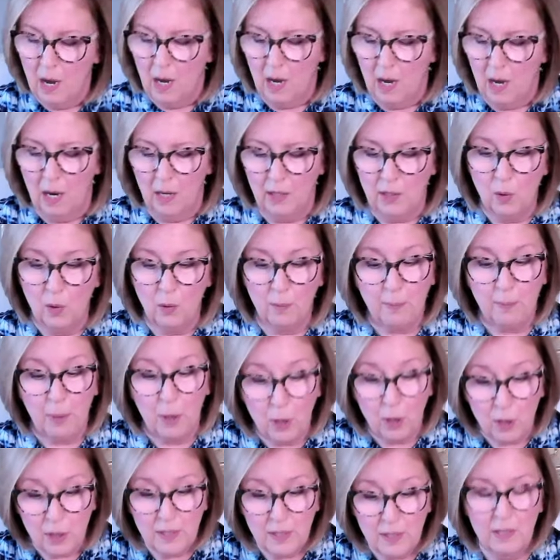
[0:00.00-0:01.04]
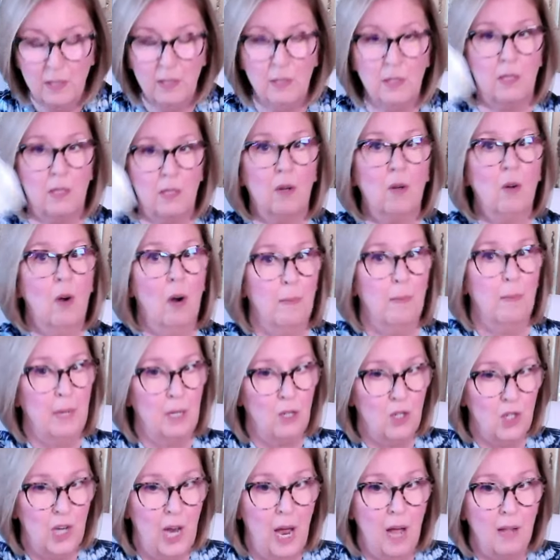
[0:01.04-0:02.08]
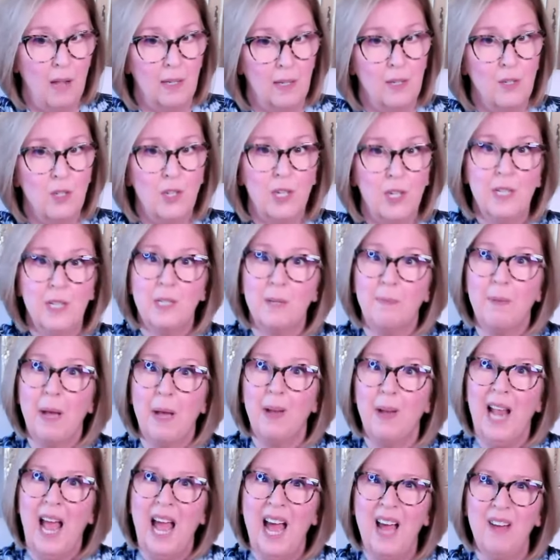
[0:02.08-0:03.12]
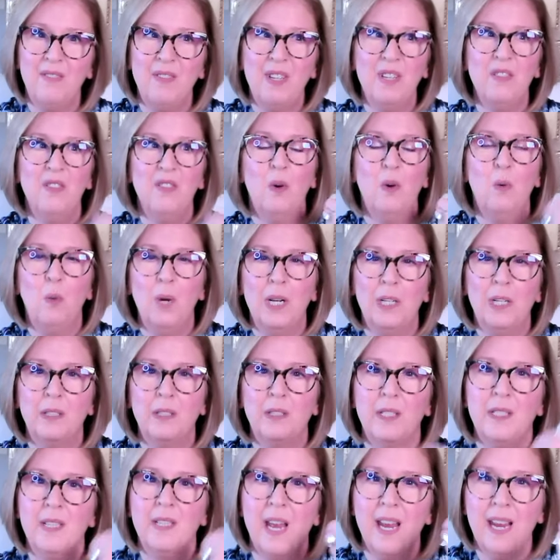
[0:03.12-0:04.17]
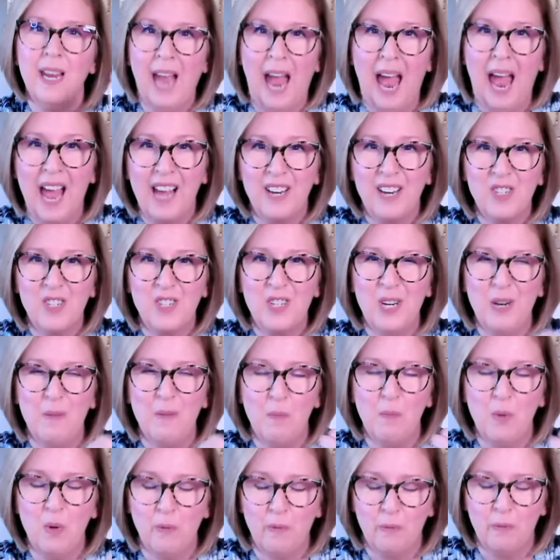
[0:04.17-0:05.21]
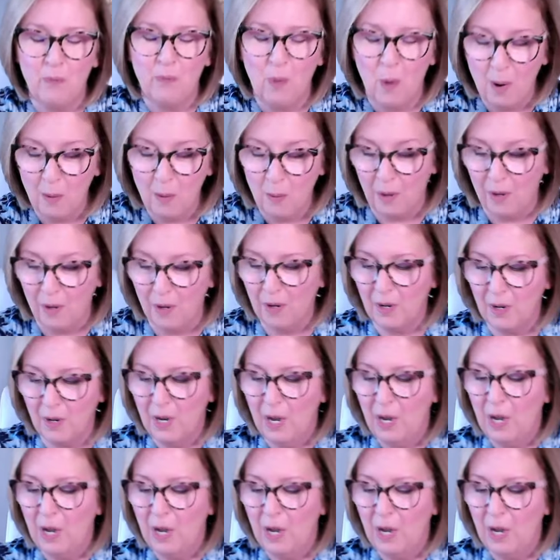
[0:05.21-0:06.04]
Uh, your person's karmic challenge is about having the will to take action and move forward.